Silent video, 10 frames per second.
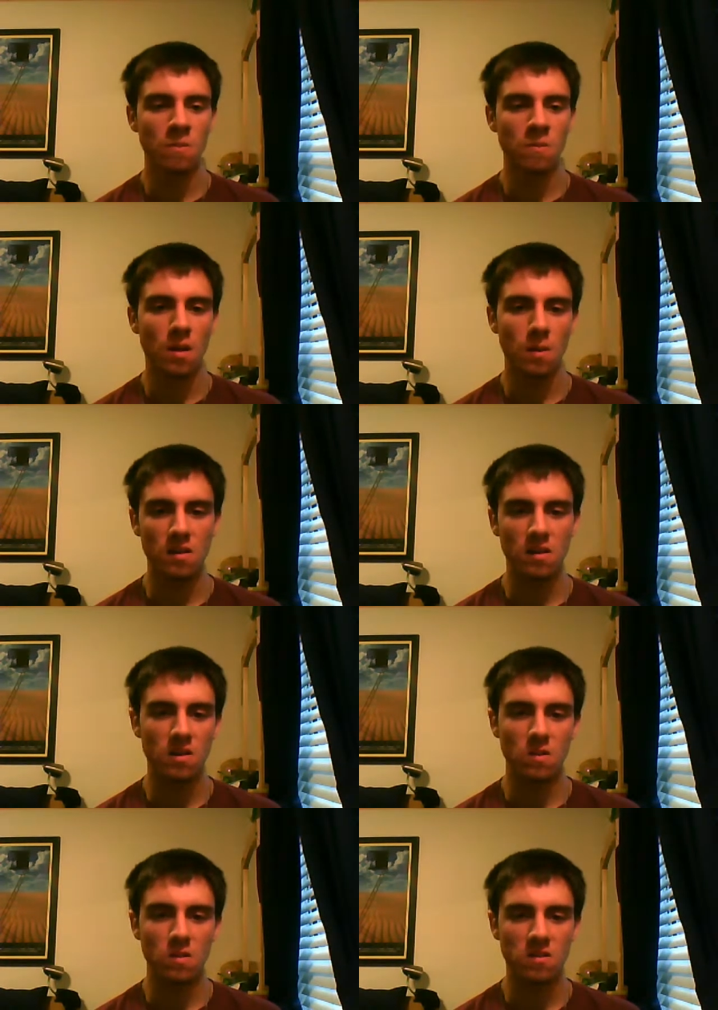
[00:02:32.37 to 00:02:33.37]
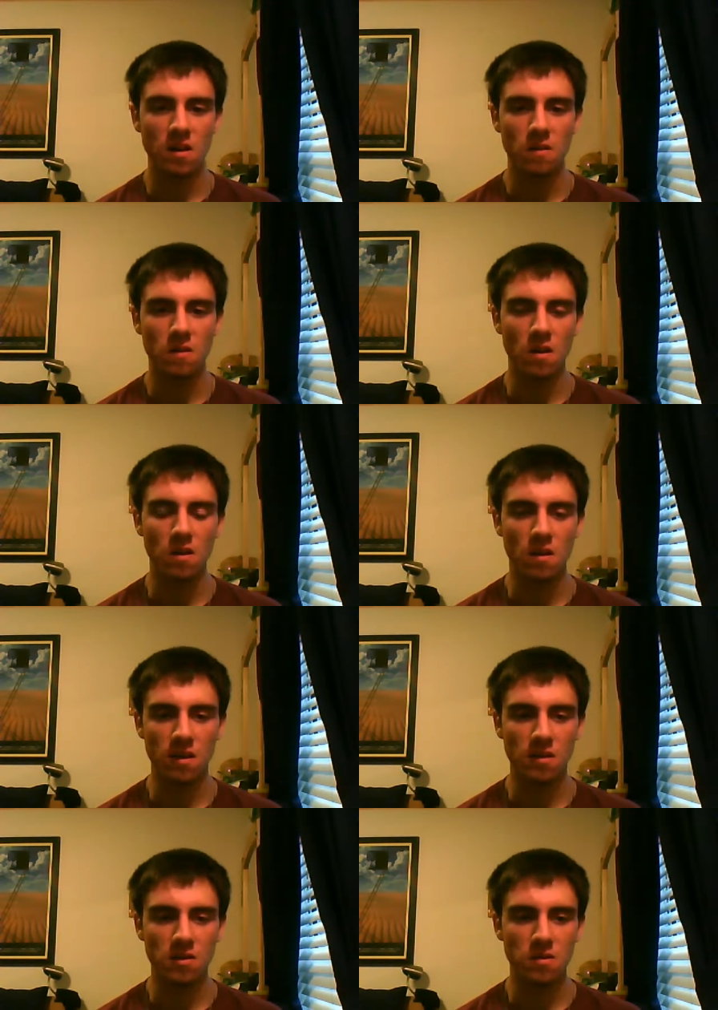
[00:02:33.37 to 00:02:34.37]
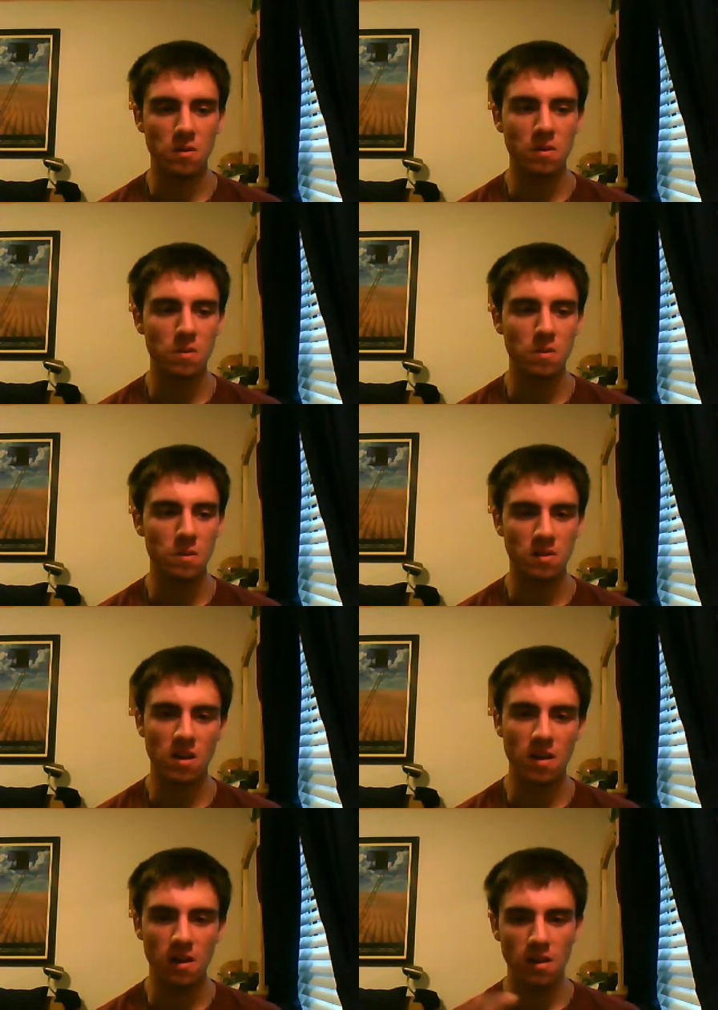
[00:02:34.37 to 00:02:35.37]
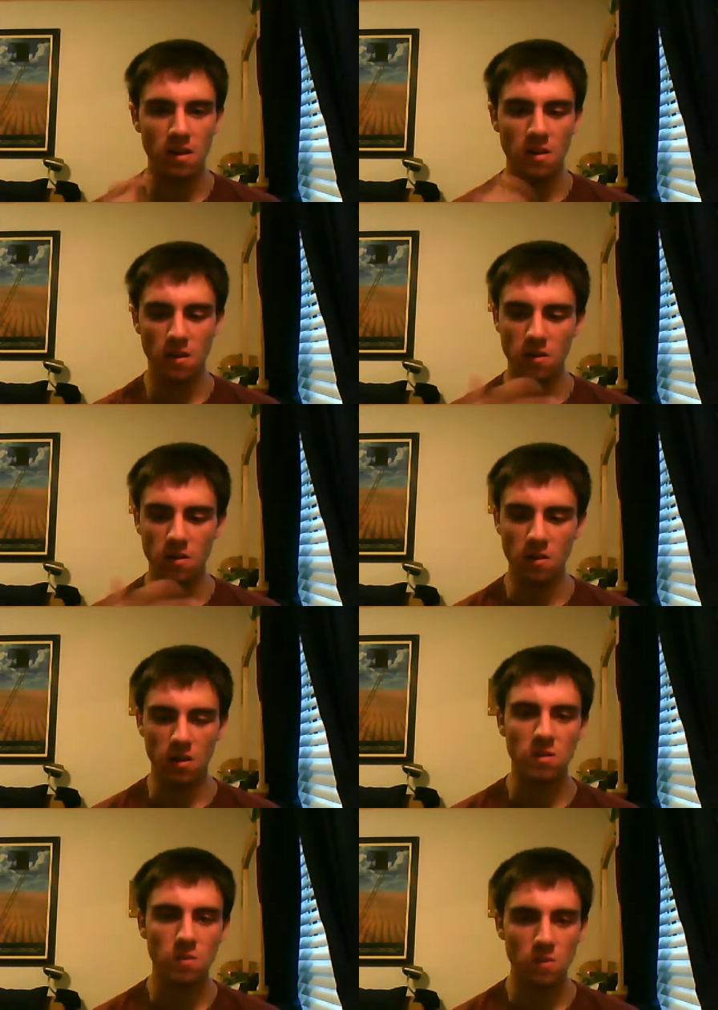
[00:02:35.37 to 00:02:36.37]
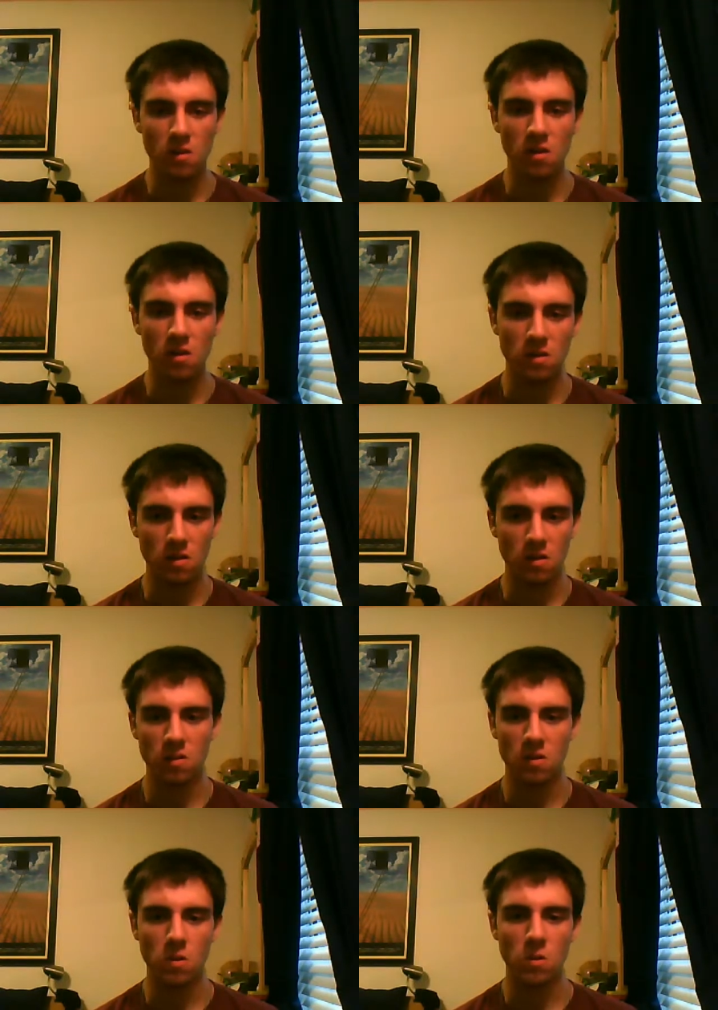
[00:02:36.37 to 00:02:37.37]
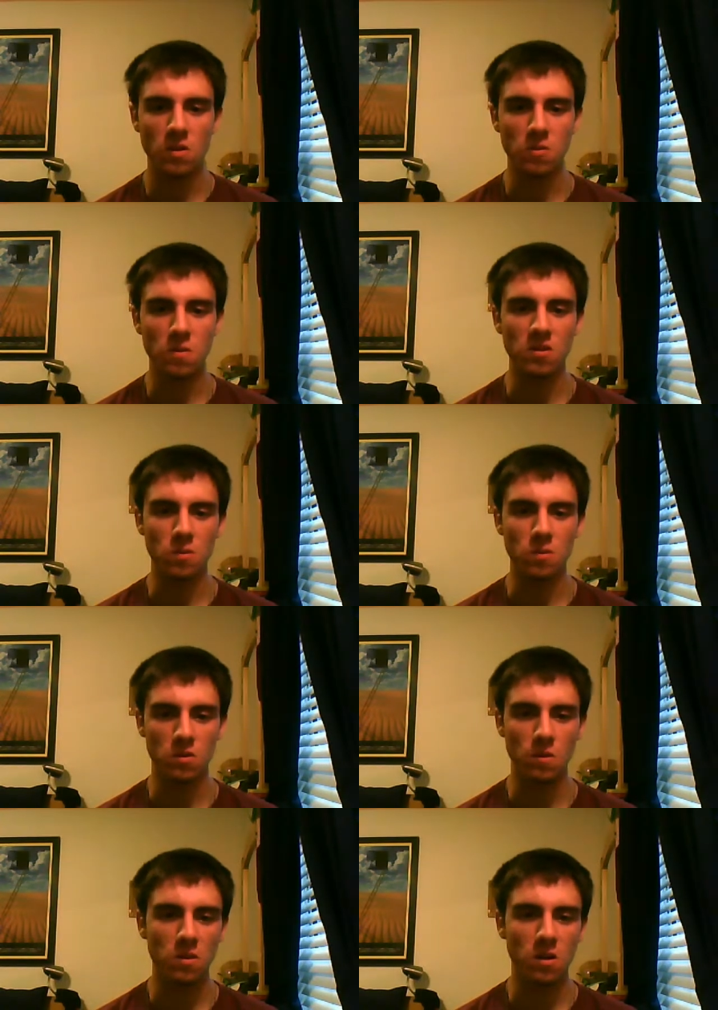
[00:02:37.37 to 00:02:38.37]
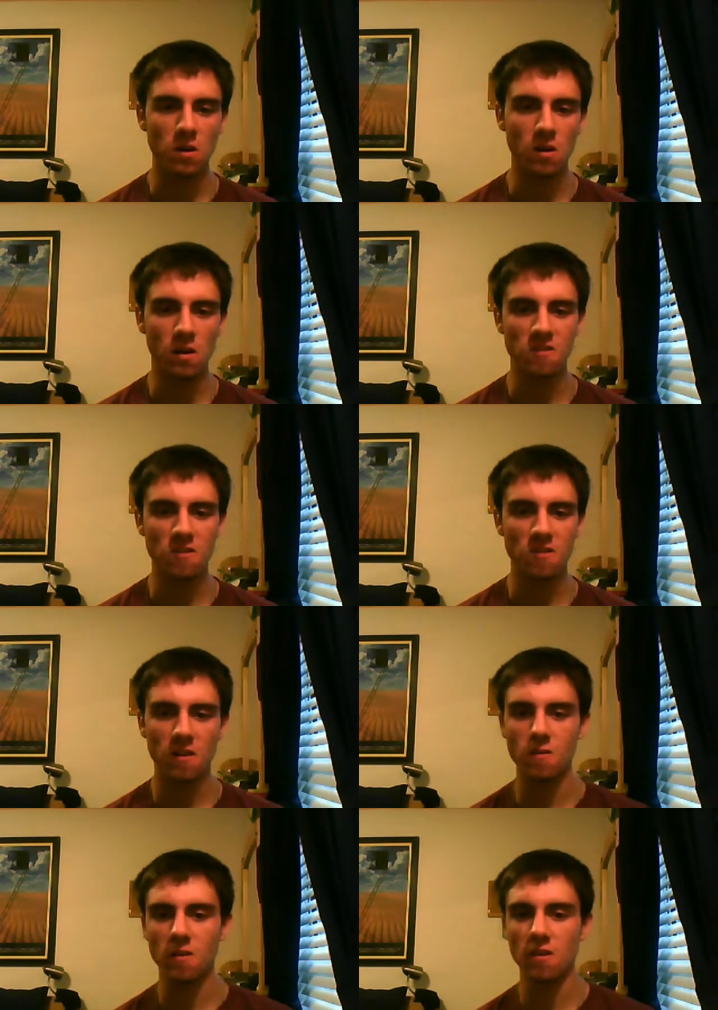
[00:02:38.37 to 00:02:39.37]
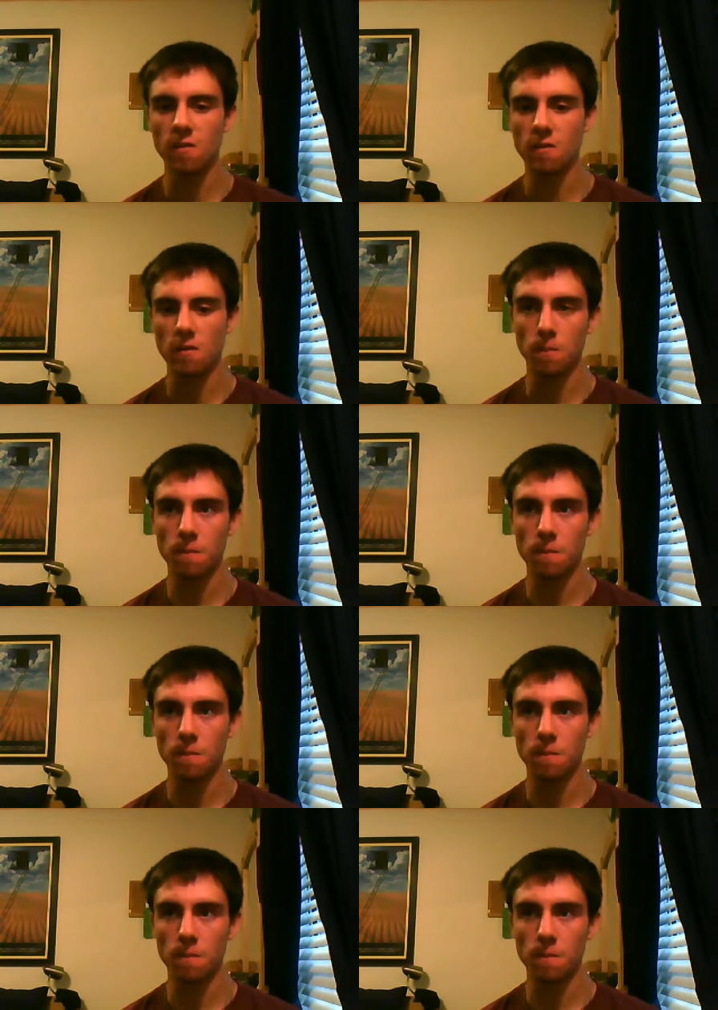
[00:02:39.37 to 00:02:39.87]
I mean, it didn't really stay in very long. I just pretty much had it in, and then like within 3 spits it was completely gone, so I didn't really even